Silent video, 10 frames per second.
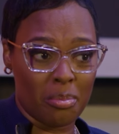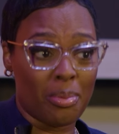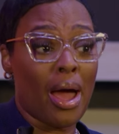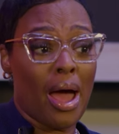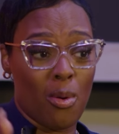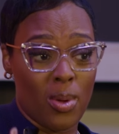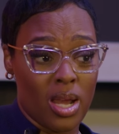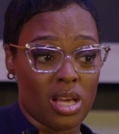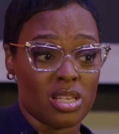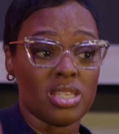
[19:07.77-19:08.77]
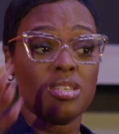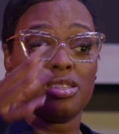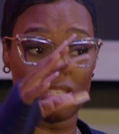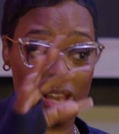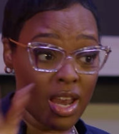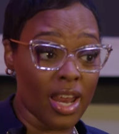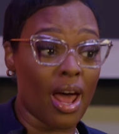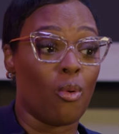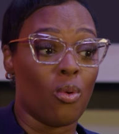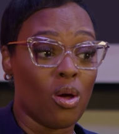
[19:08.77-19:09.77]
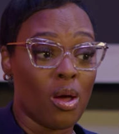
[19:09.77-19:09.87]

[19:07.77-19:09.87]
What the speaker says: By our nigga, slut it out.